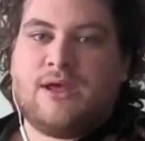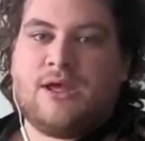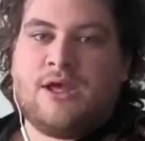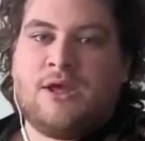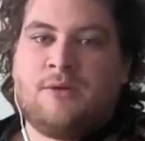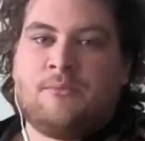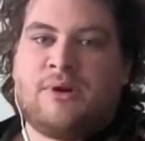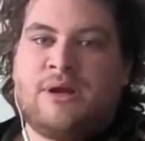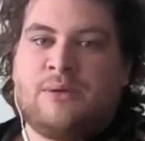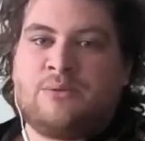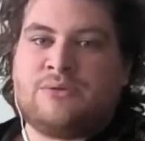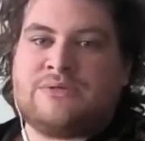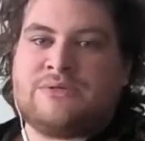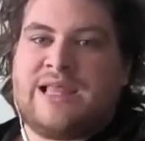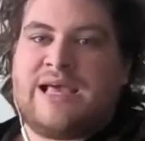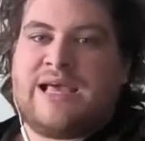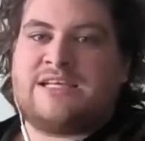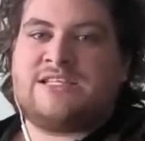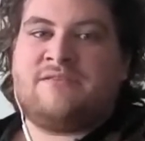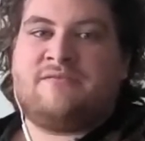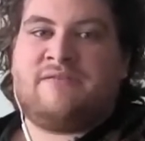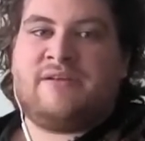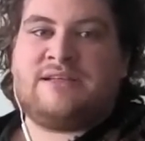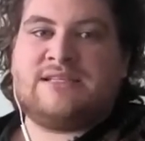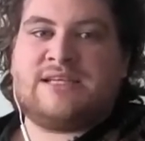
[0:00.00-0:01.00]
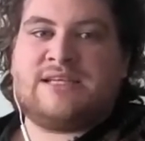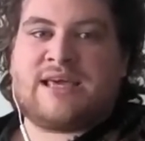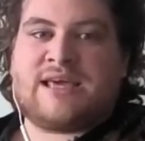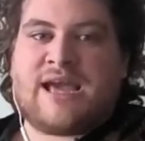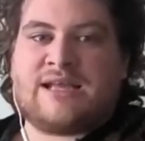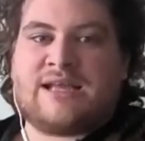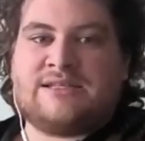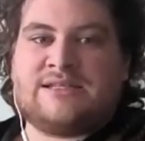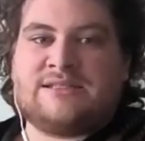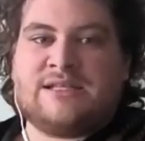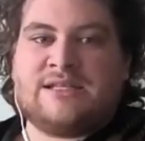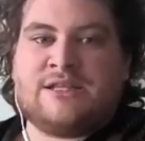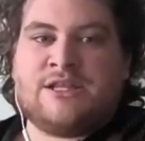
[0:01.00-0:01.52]
but it was later
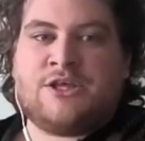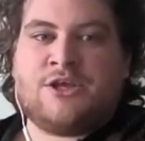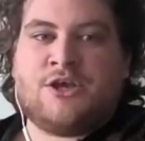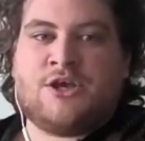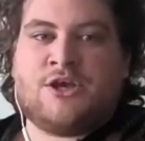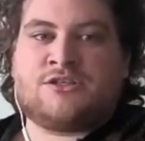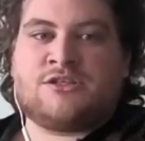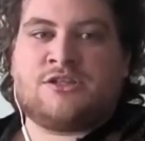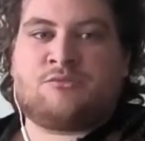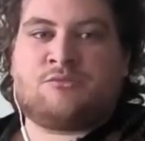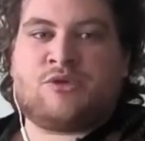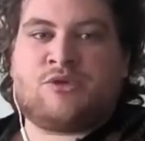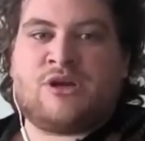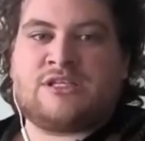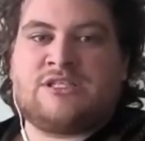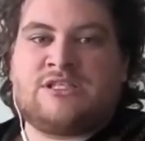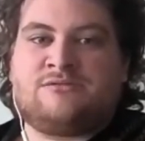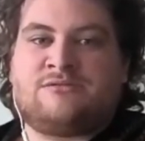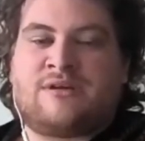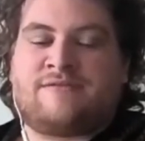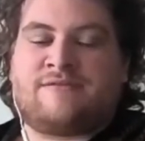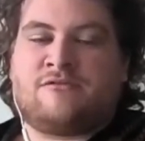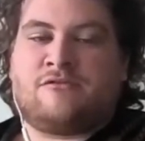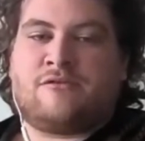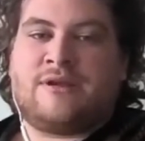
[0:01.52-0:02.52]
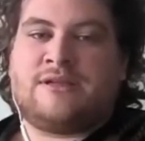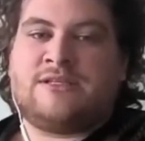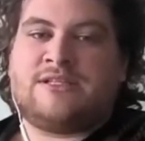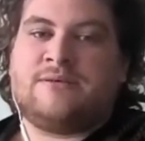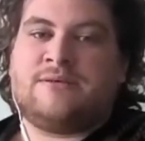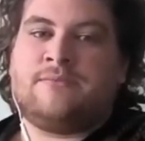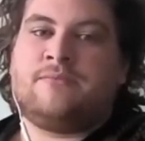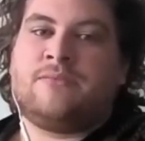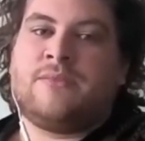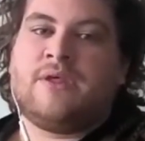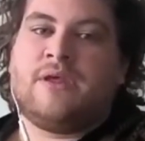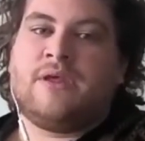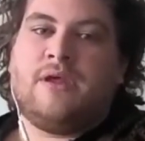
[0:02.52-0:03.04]
vindicated in the years of the Brexit referendum